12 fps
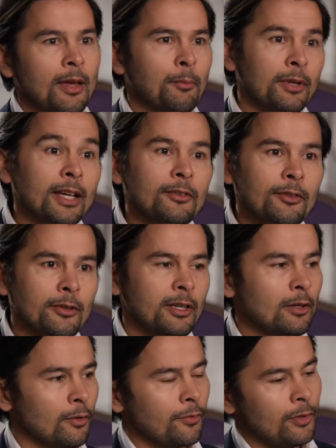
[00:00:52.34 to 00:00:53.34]
But that's not
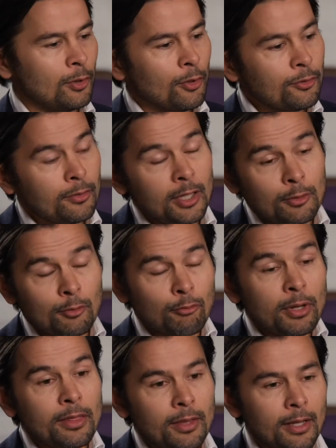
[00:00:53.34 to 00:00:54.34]
enough. You also need to
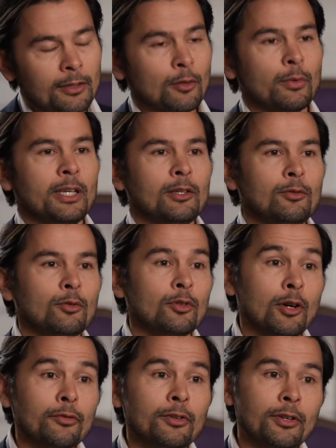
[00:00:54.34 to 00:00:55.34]
rethink the way you do
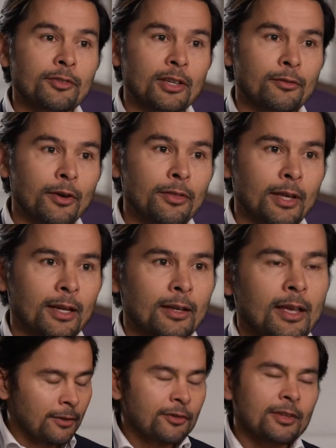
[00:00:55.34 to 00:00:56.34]
governance and funding.
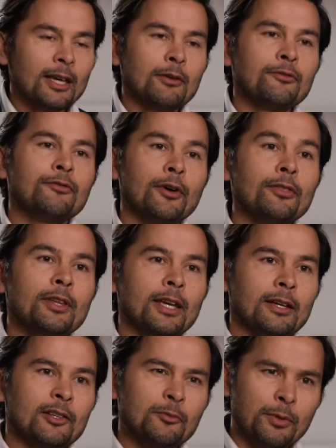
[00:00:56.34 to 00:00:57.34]
Instead of
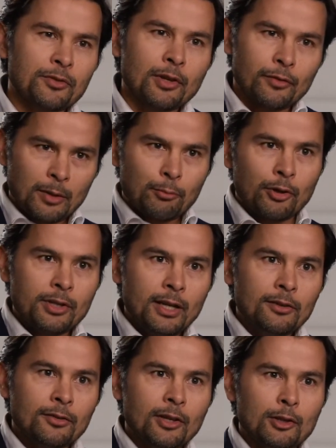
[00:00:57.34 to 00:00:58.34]
funding specific
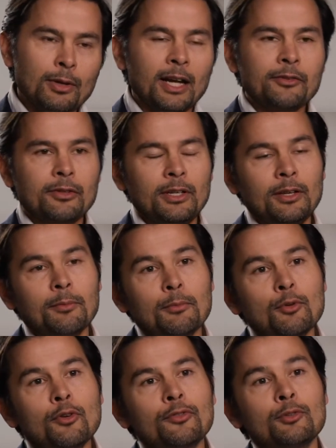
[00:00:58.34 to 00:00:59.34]
projects, you actually
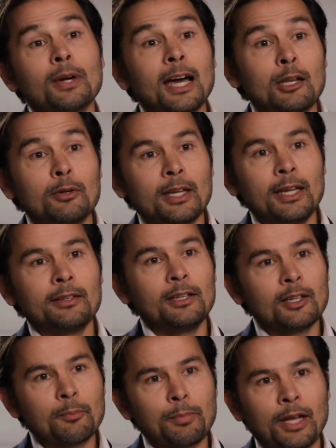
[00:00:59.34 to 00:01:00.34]
move to
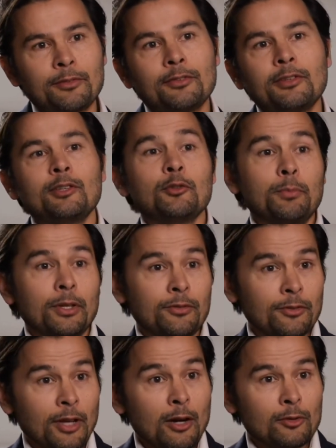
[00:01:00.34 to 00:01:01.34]
allocating capacity to
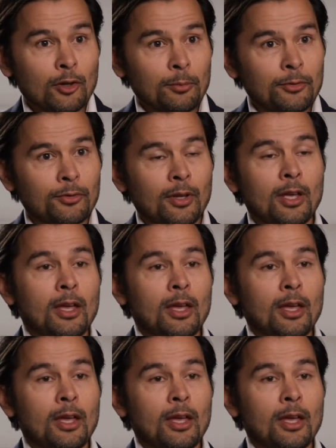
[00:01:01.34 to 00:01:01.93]
business outcomes.